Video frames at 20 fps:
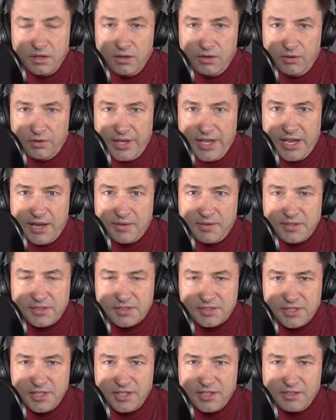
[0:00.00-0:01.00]
Oh yeah, we've
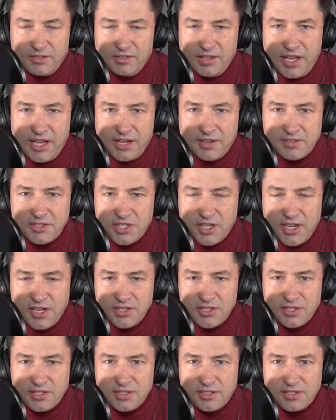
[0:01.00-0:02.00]
seen a lot of
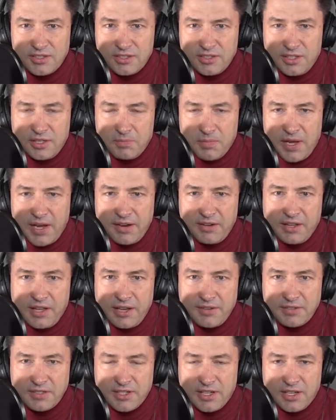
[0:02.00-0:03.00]
changes in my
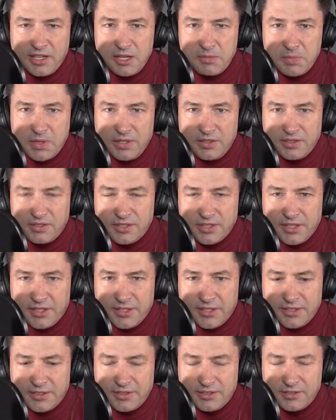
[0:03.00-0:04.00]
lifetime, and
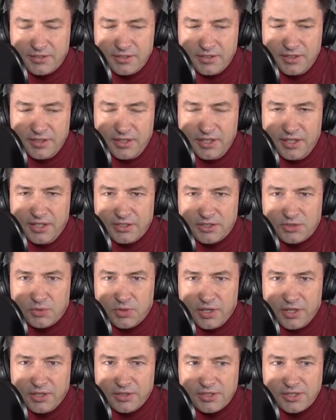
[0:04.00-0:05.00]
it's
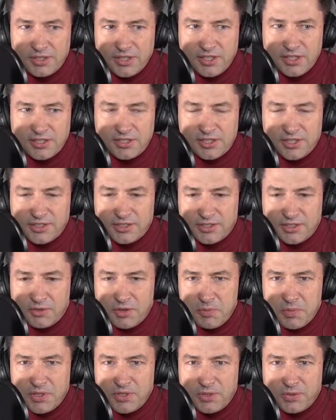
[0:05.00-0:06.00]
one of those things that
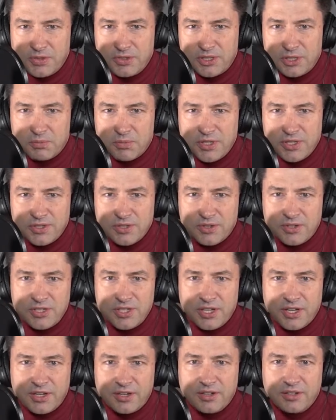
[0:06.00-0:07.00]
we've been doing some research
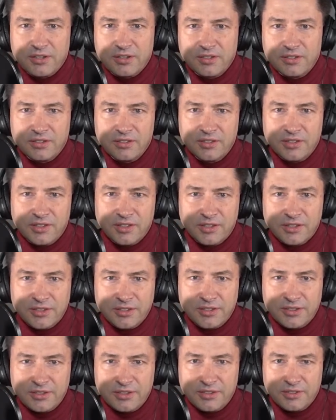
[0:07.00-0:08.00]
here
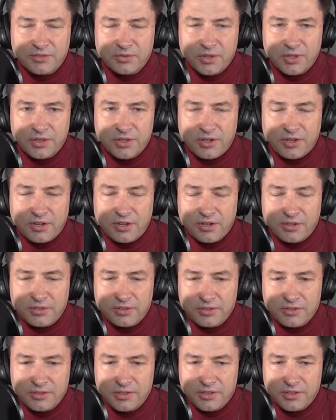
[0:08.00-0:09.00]
with our.